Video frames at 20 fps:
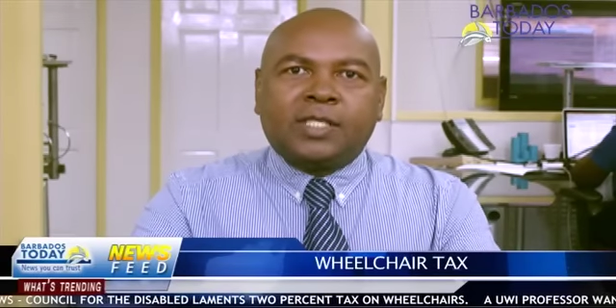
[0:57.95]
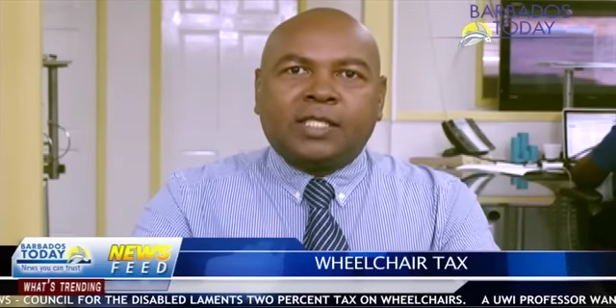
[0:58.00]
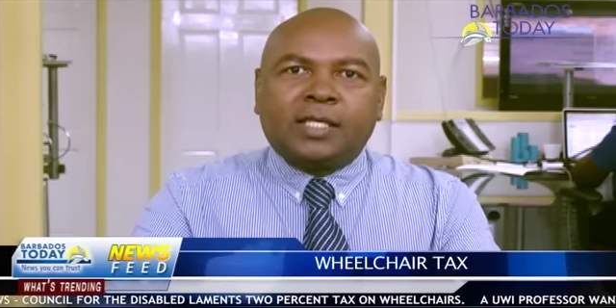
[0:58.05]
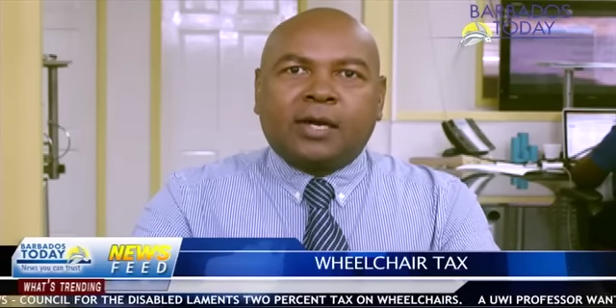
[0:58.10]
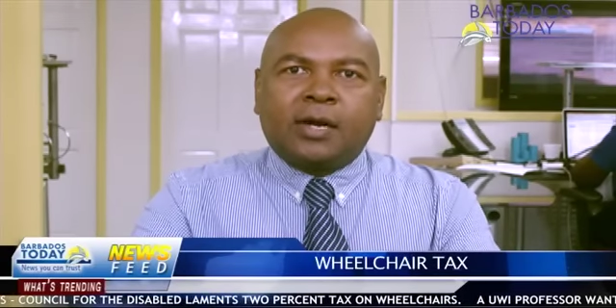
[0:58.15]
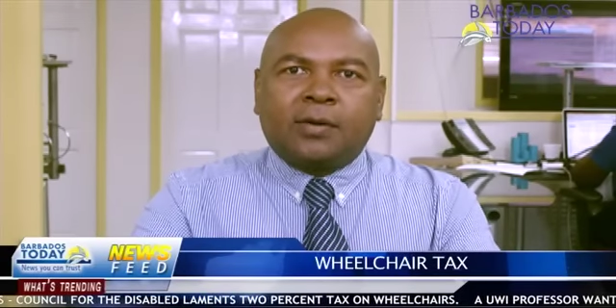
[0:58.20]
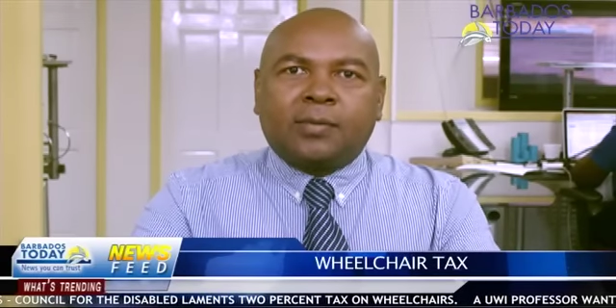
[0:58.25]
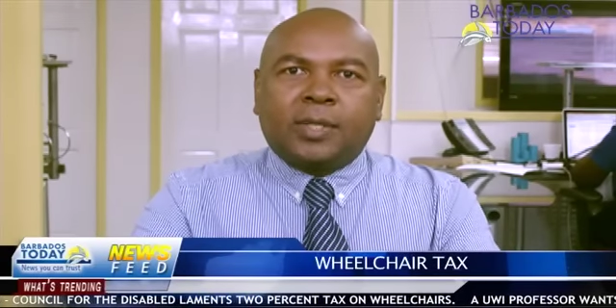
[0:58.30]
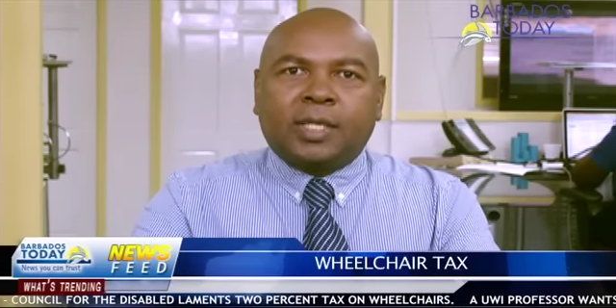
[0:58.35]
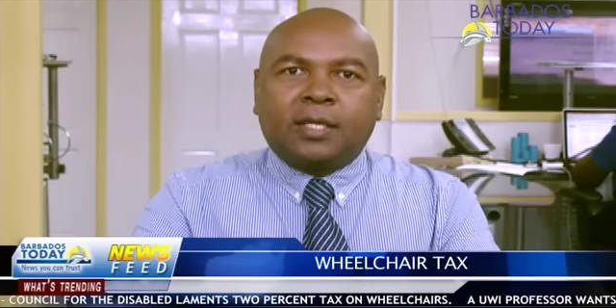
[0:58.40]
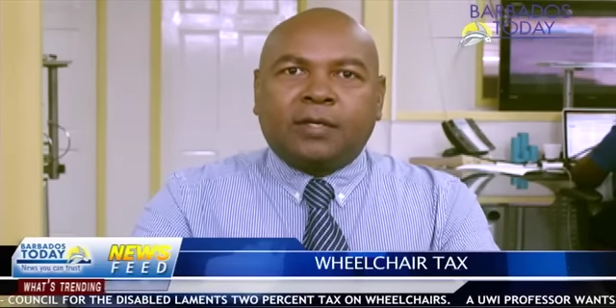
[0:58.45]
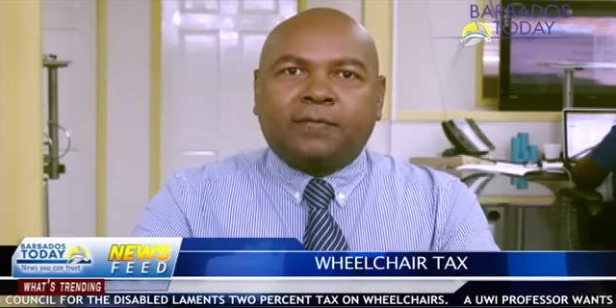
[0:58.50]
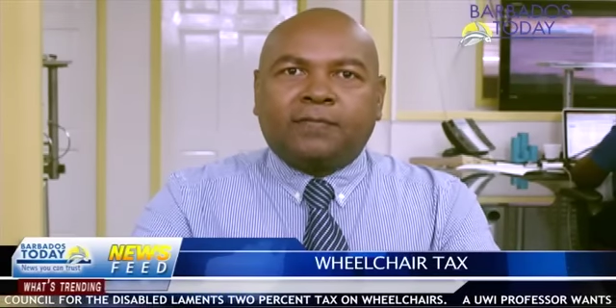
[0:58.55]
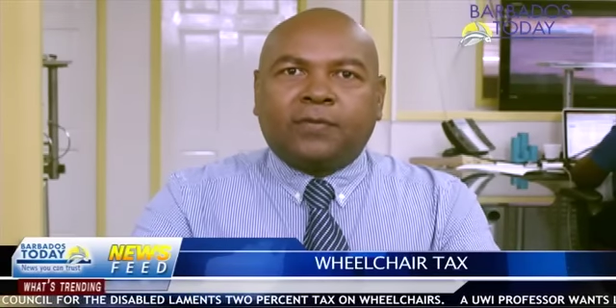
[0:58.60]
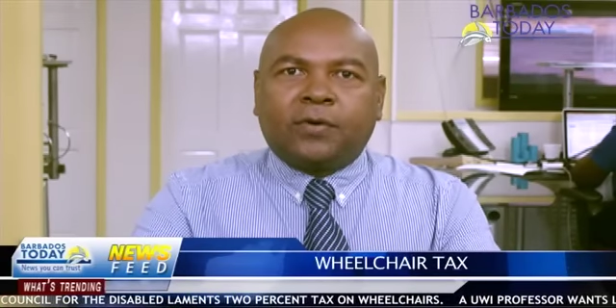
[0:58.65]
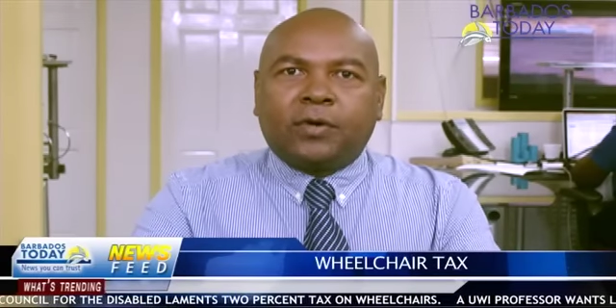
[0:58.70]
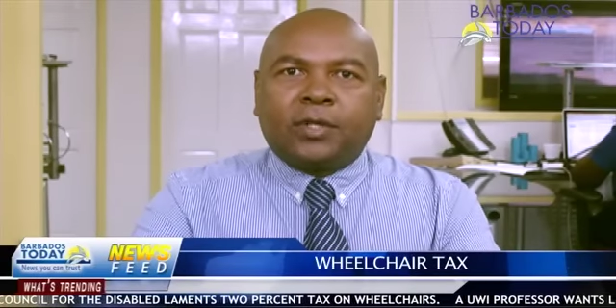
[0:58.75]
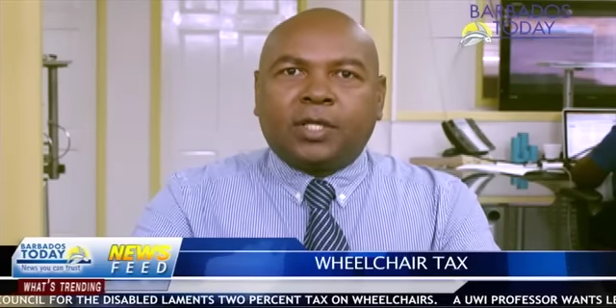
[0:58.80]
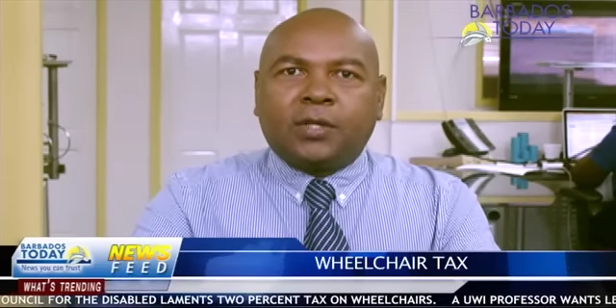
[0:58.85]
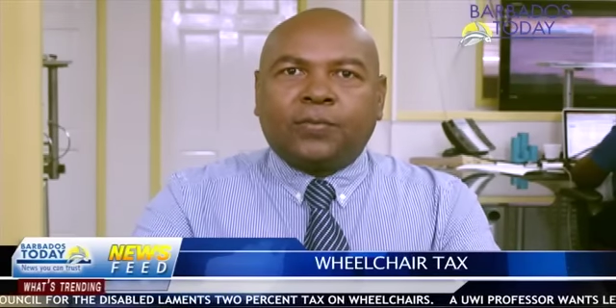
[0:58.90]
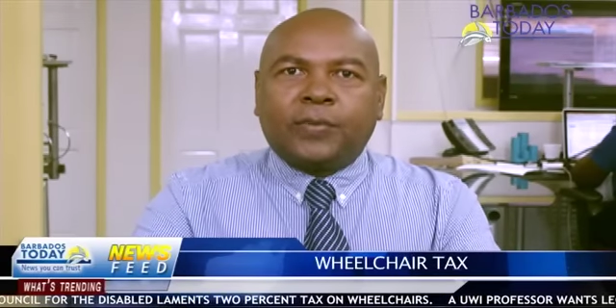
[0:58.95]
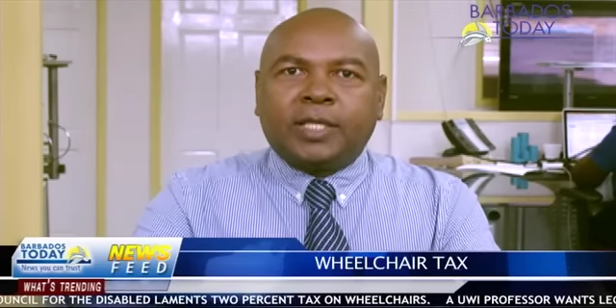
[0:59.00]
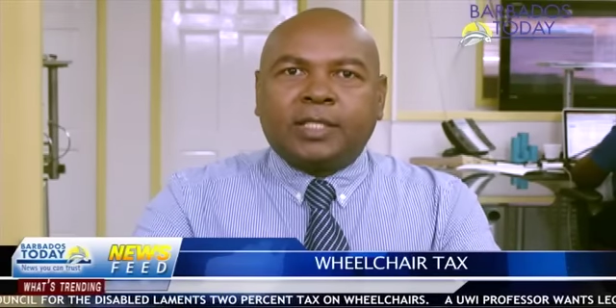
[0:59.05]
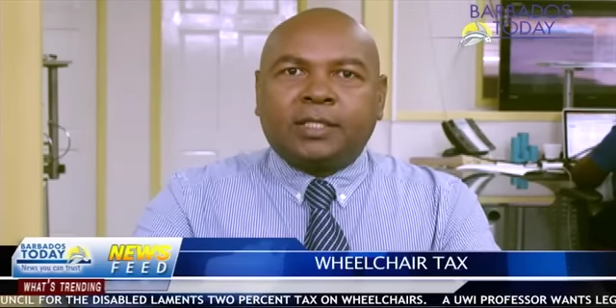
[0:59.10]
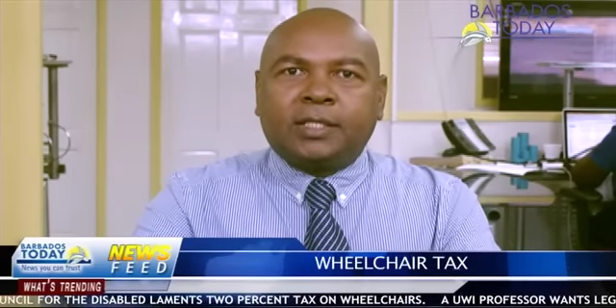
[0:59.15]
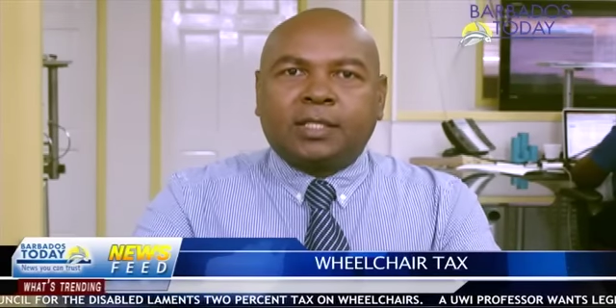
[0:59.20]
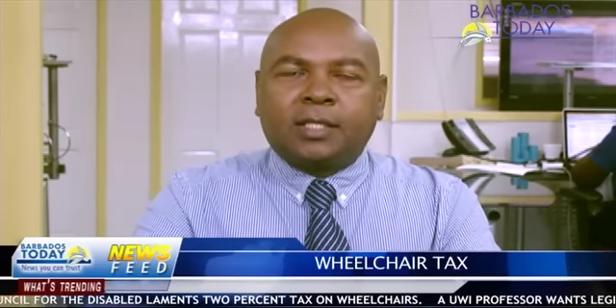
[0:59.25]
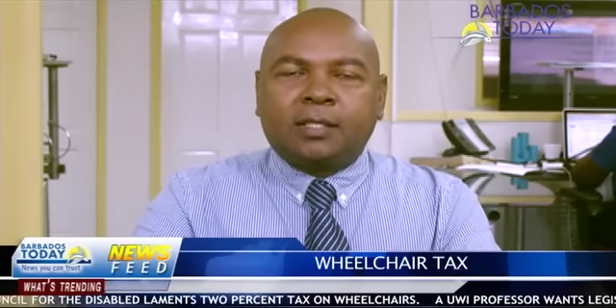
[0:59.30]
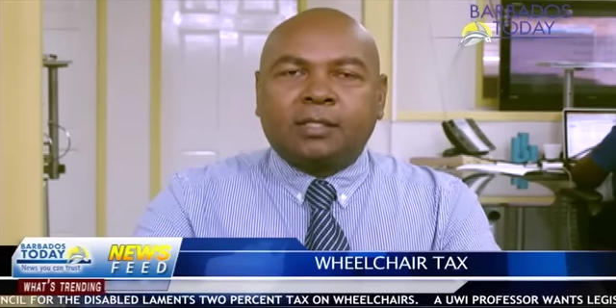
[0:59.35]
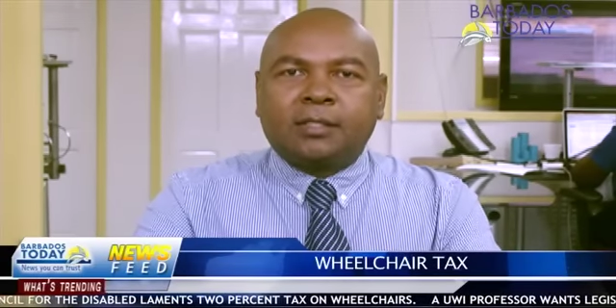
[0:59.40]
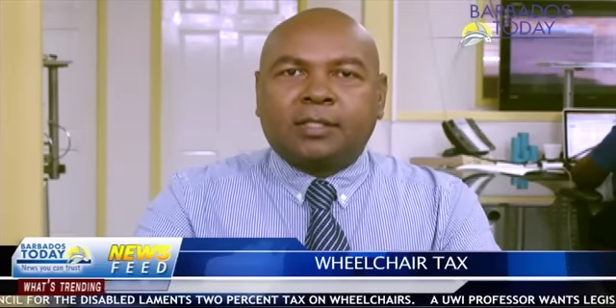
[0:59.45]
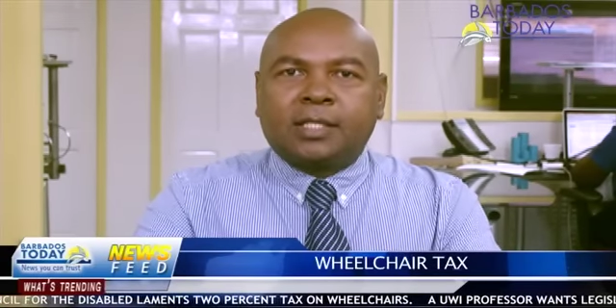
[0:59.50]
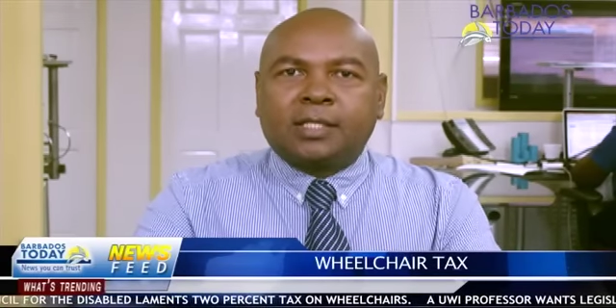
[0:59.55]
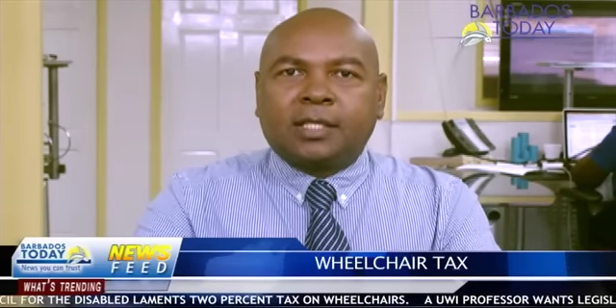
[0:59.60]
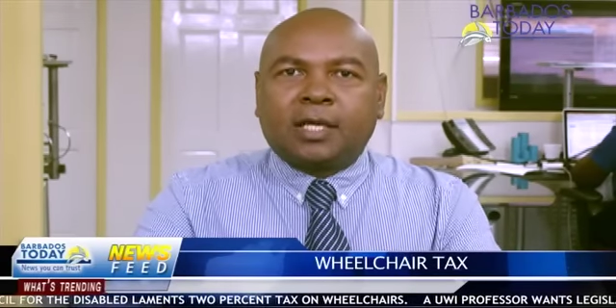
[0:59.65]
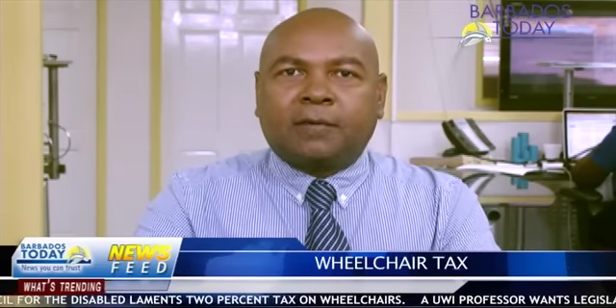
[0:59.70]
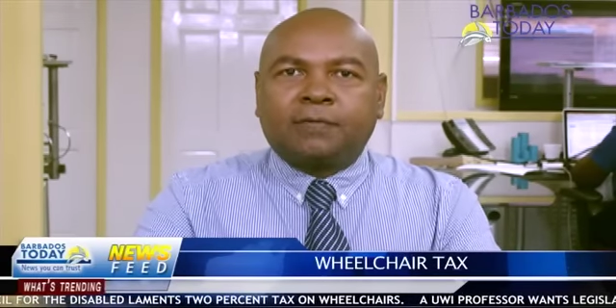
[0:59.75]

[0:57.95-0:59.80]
ceremony for the wheelchairs this